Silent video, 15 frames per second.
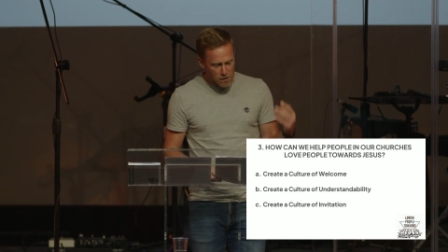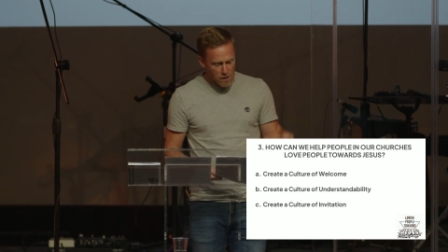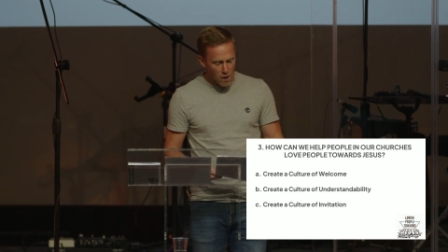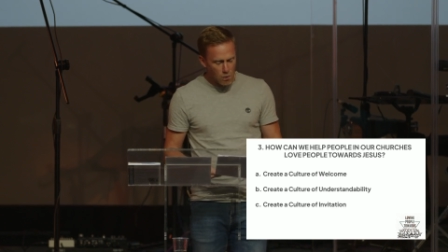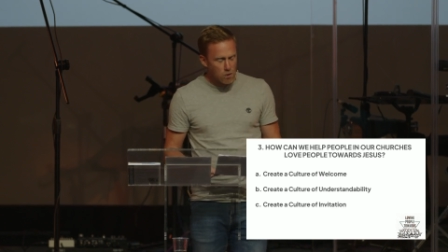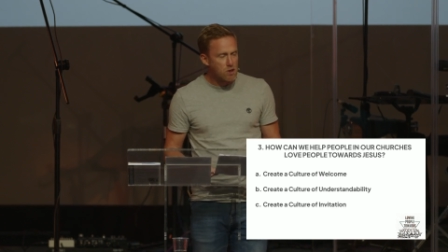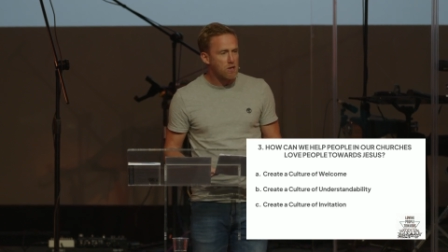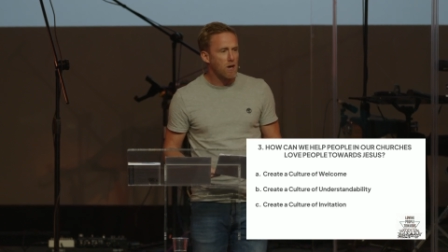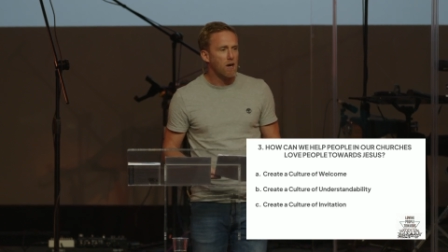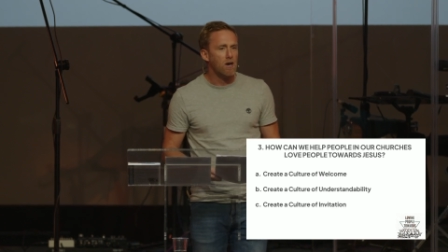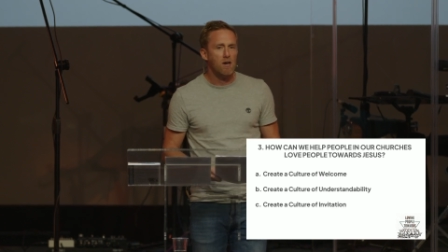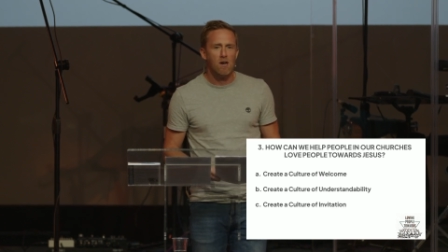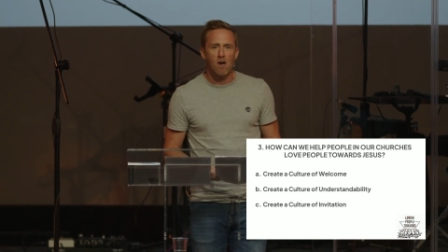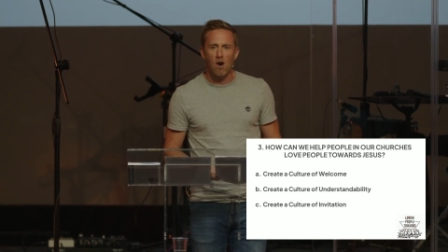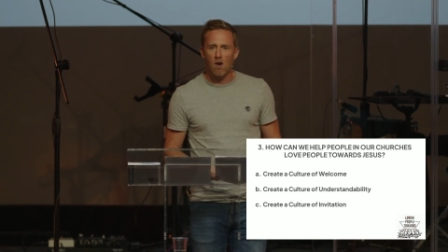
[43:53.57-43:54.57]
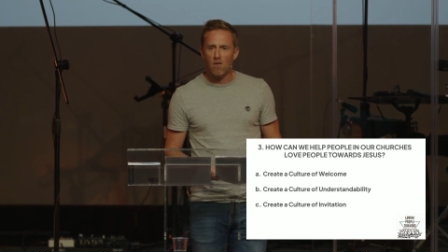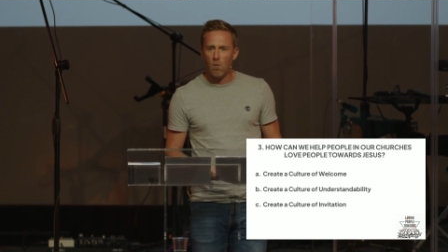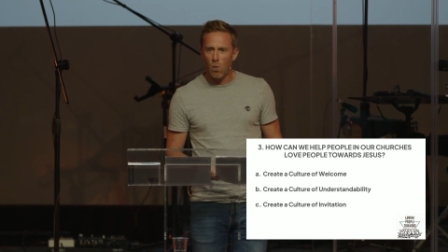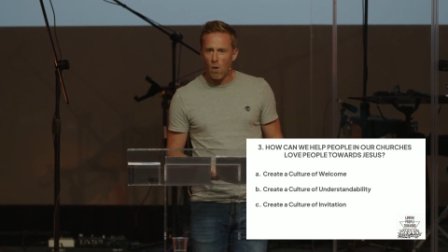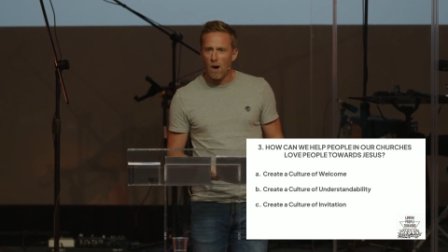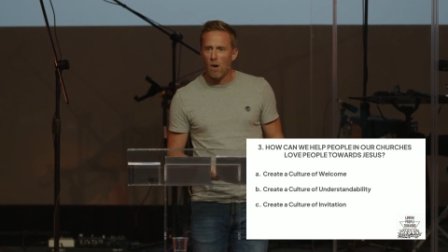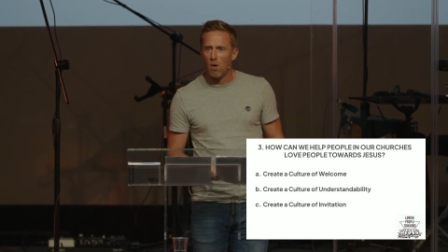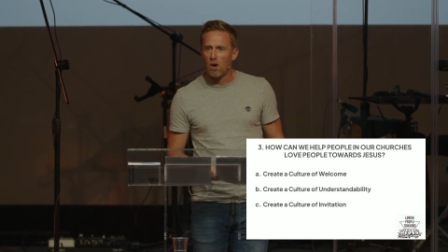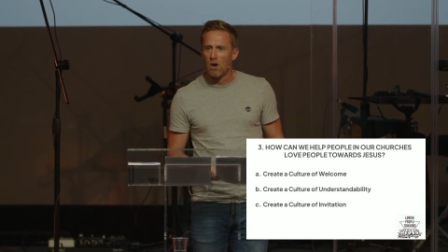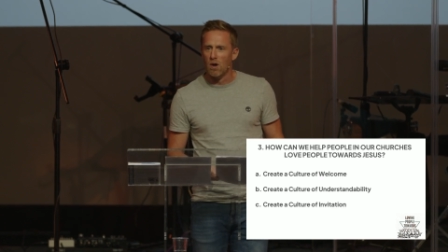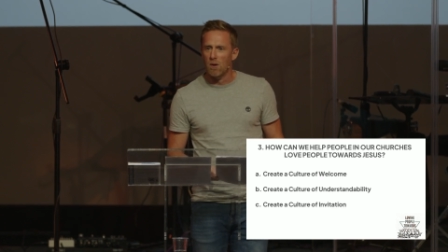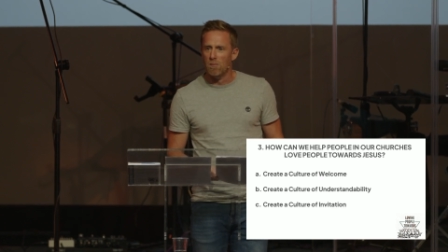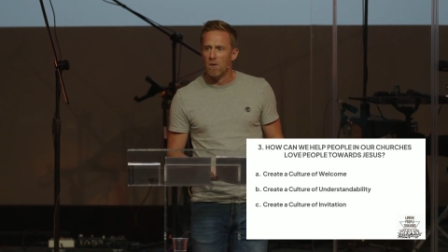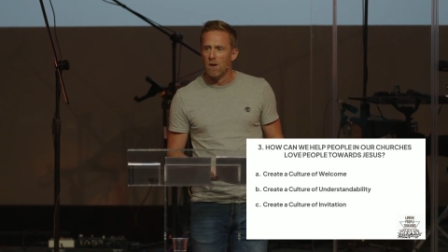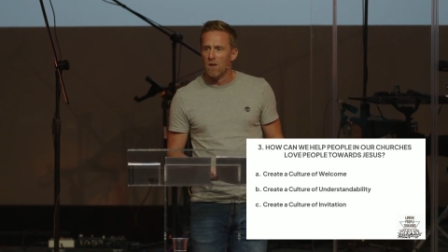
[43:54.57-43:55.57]
culture of
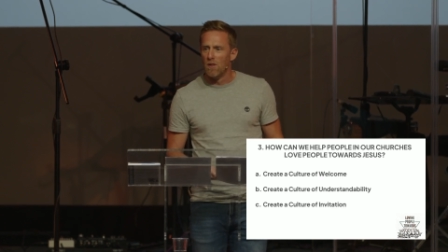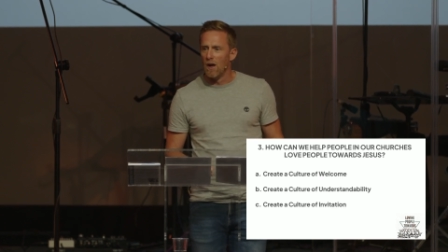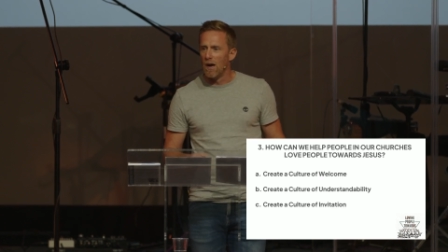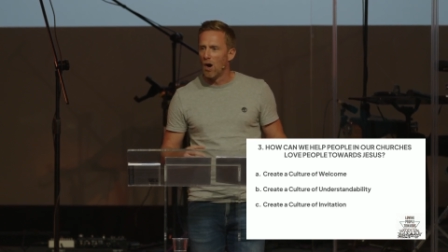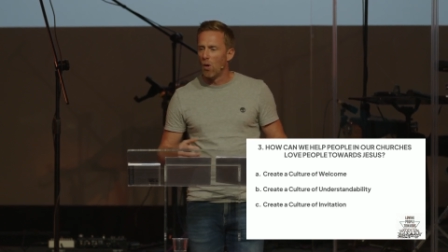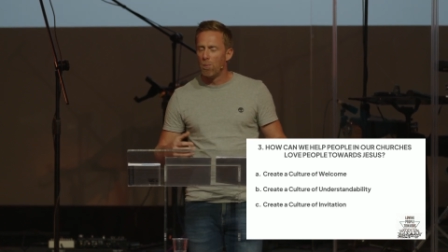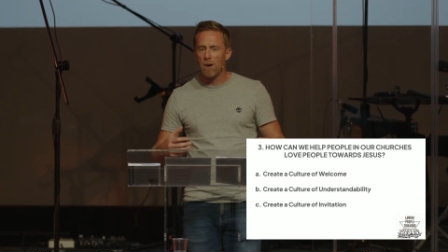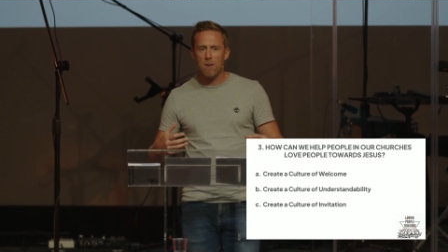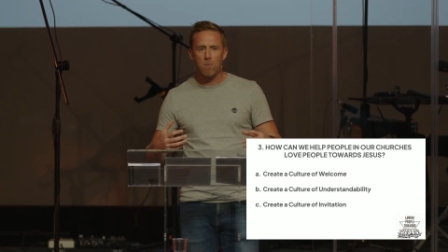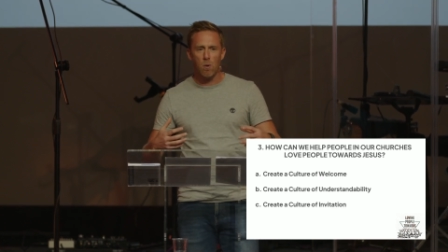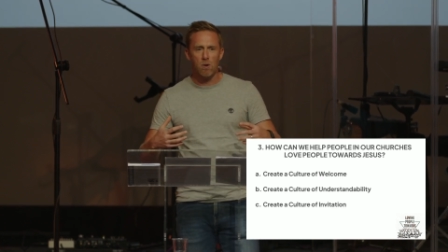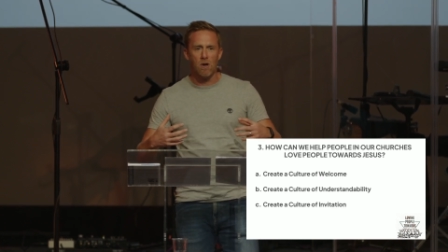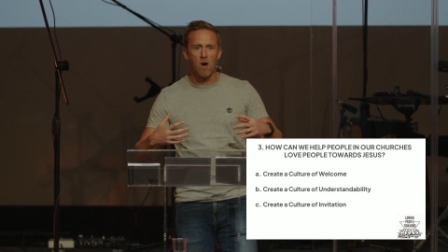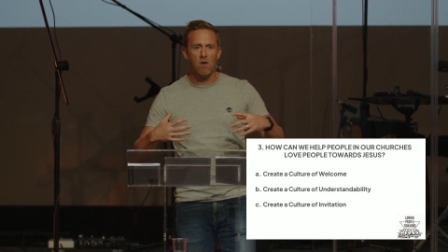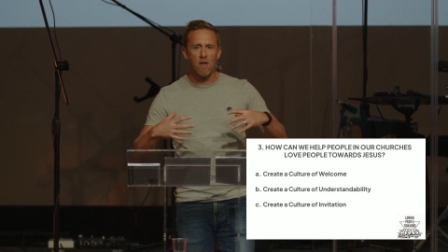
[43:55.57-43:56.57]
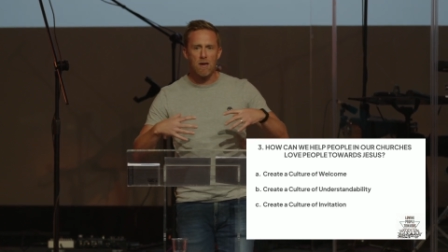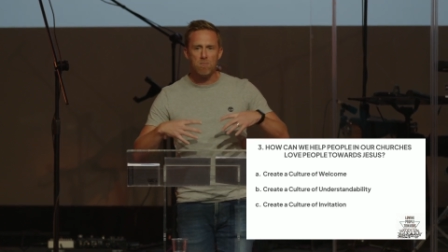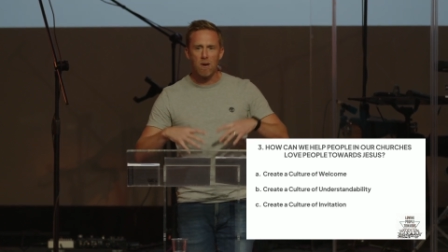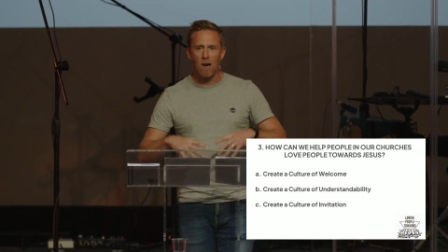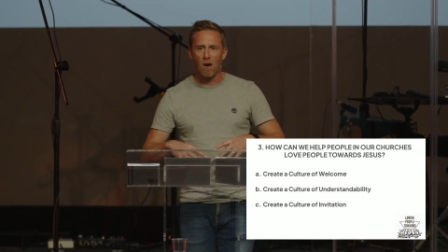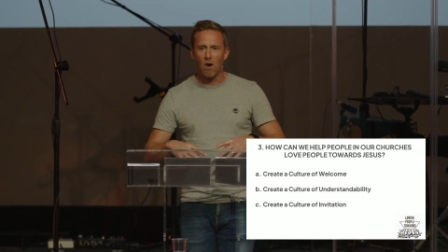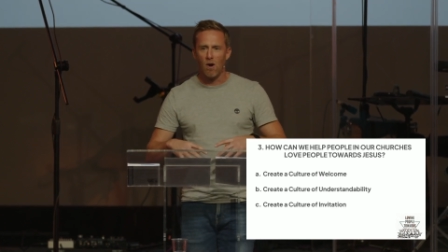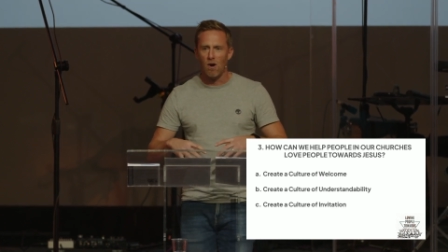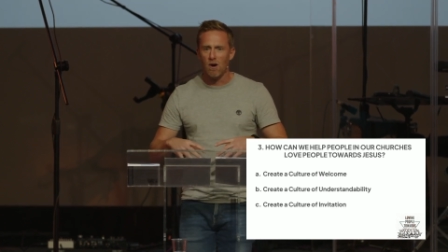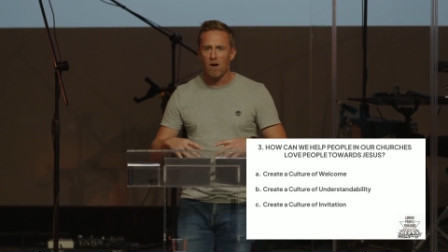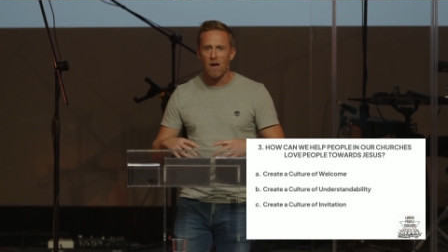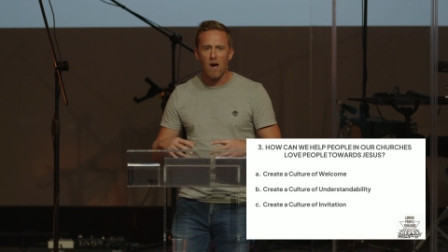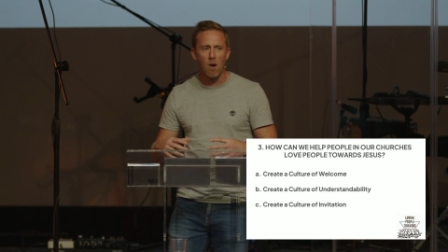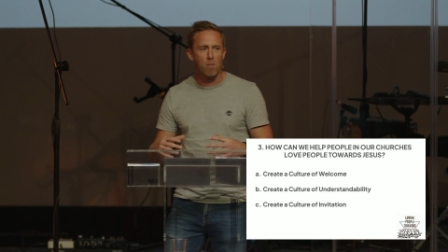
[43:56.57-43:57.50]
welcome, that help people know they belong,